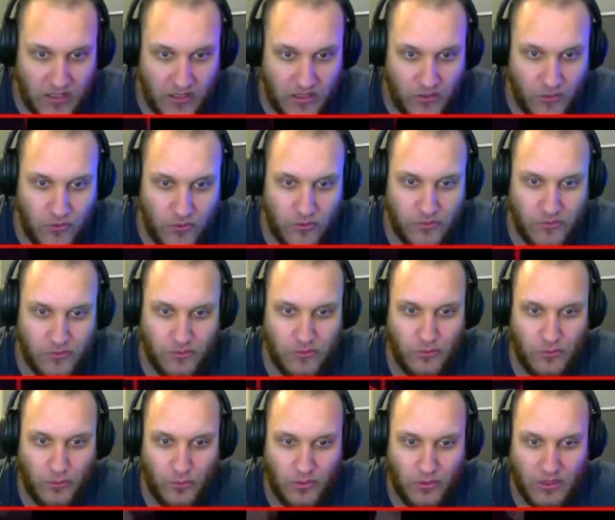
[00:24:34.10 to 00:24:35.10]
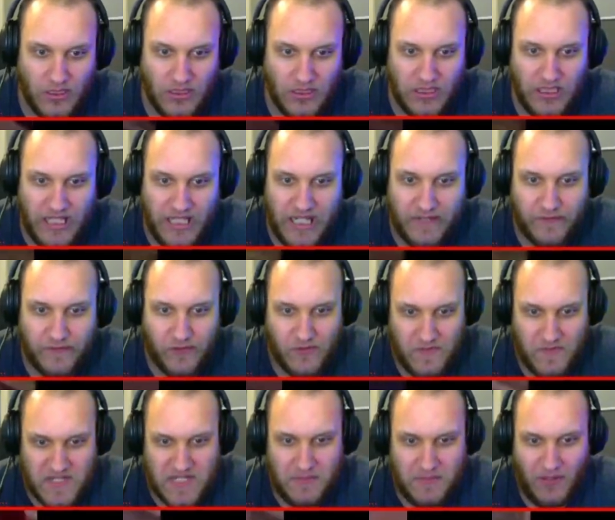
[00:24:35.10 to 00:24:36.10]
Ooh, late from
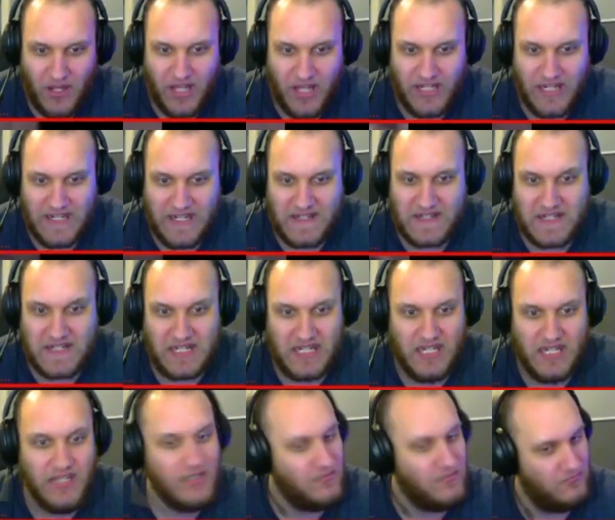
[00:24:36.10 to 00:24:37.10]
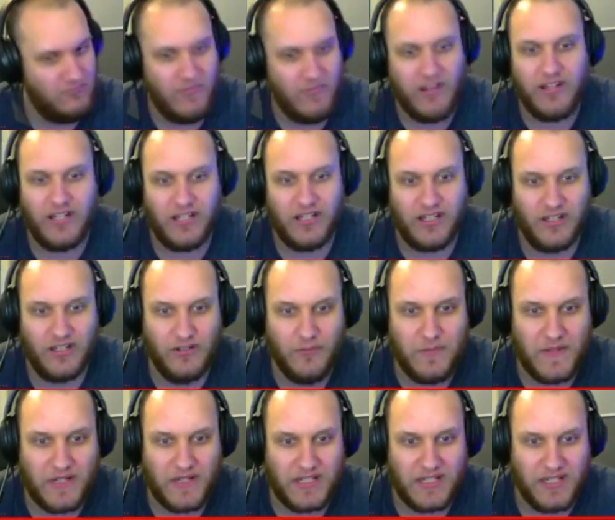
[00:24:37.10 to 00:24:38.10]
spawn, I see. There you go,
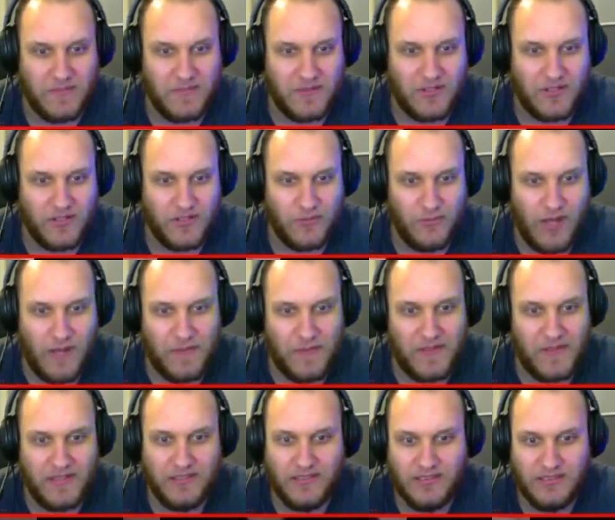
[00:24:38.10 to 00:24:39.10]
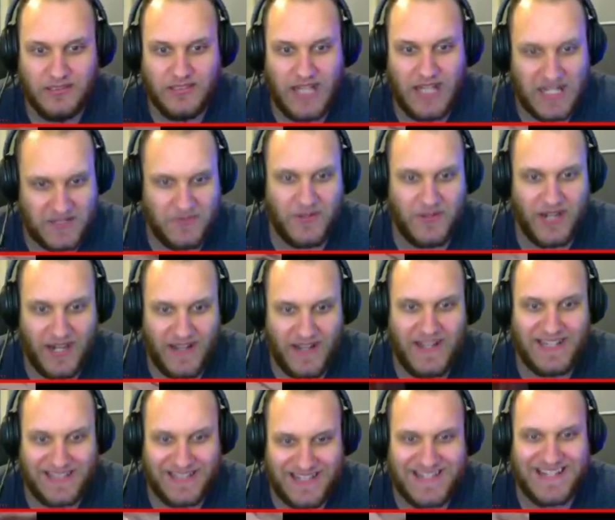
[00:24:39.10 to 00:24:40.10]
picking up a good weapon. That's what I
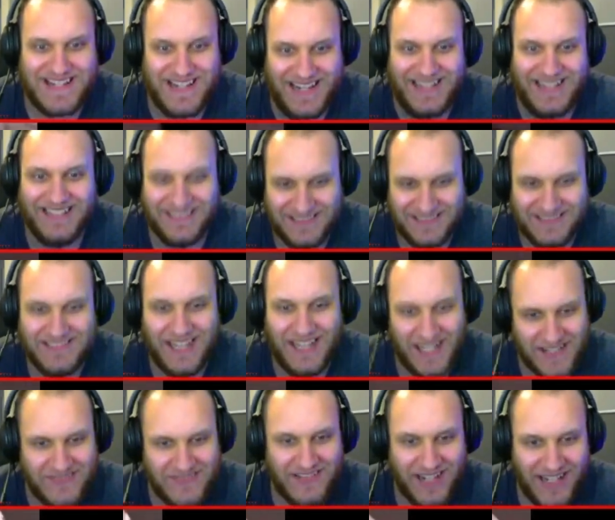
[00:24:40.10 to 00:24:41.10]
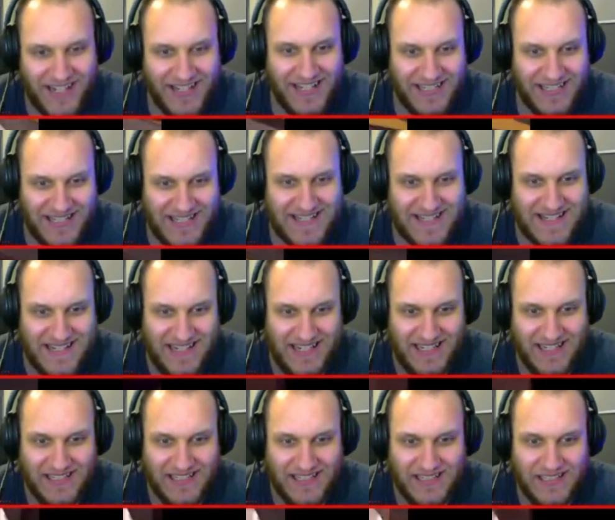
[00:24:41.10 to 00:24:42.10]
like to see. That's what I like to see.
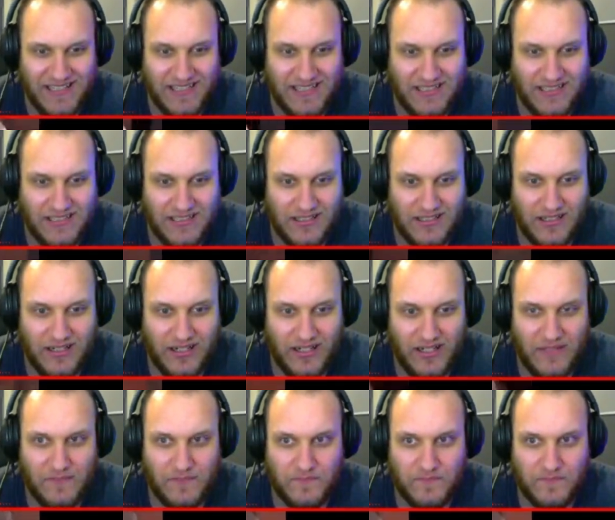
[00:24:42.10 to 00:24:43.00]
Alright.